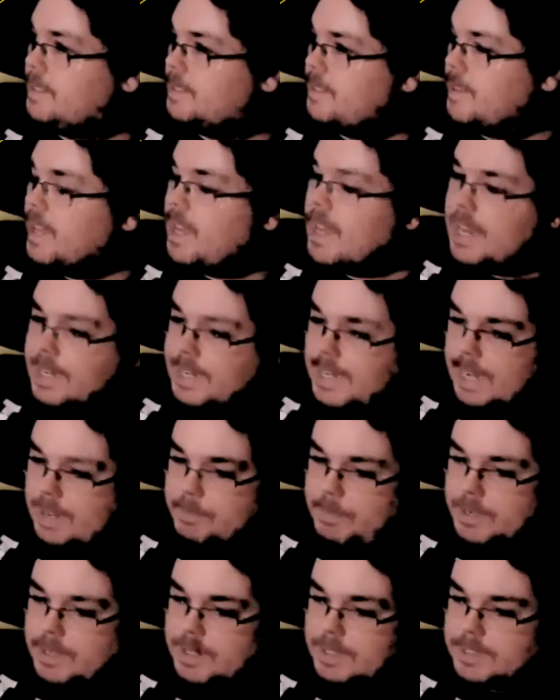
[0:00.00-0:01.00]
So Yeah, no,
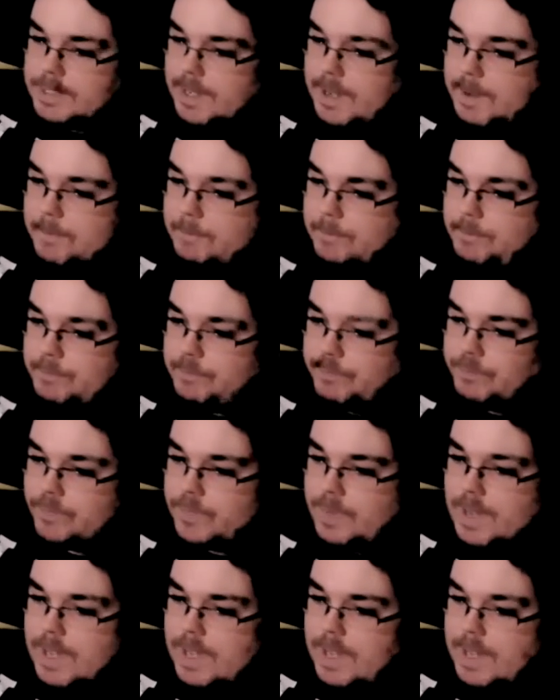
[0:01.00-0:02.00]
because, um, nobody,
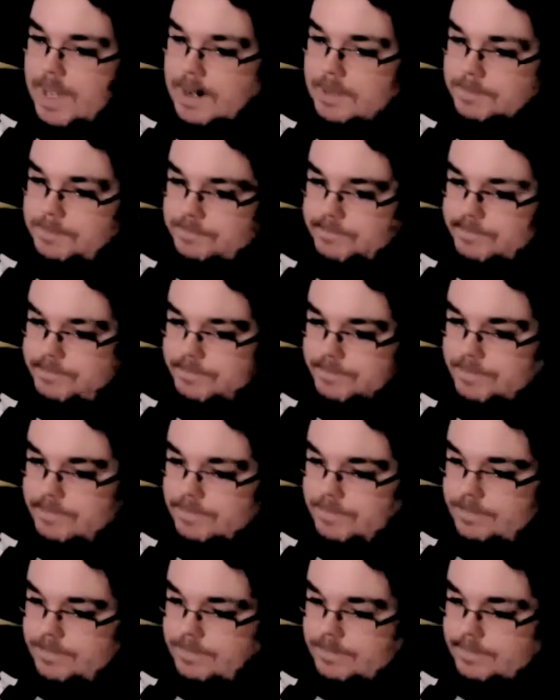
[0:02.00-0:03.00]
uh, Barbatos
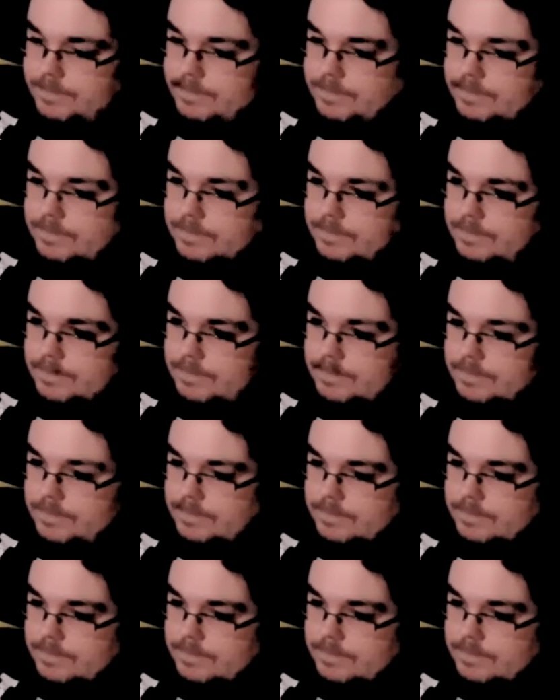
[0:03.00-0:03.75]
and uh,